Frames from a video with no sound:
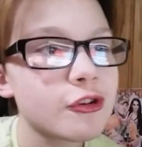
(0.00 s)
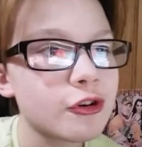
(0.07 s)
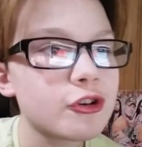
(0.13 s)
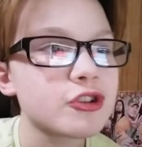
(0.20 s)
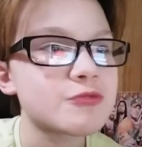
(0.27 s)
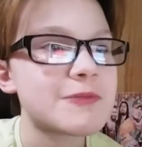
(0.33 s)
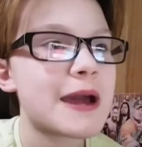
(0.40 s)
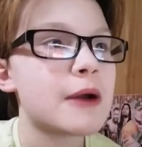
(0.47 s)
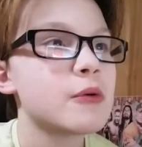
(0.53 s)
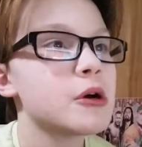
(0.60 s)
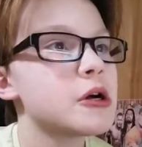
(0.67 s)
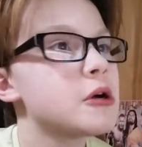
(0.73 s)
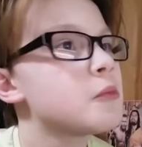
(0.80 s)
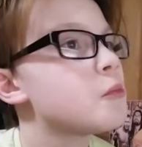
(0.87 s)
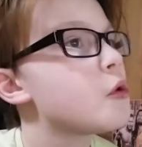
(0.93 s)

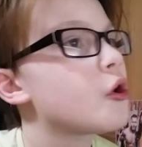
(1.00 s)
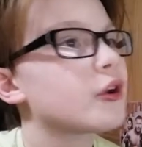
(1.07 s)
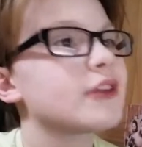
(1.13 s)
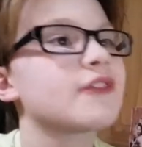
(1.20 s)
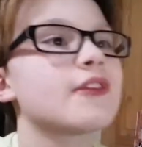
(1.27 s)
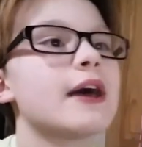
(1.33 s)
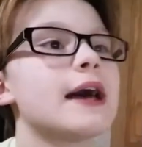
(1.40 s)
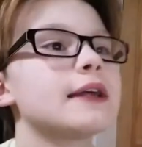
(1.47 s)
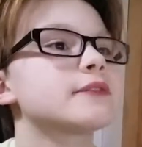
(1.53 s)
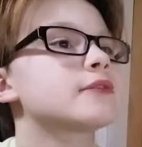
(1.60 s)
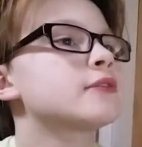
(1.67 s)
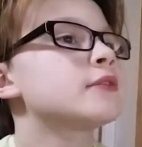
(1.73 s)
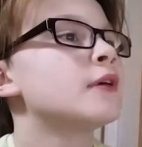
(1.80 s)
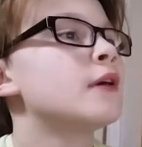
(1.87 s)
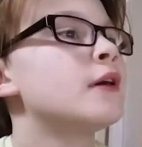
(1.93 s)
horsepower, and what is
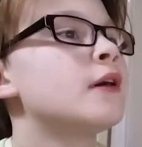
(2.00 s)
that?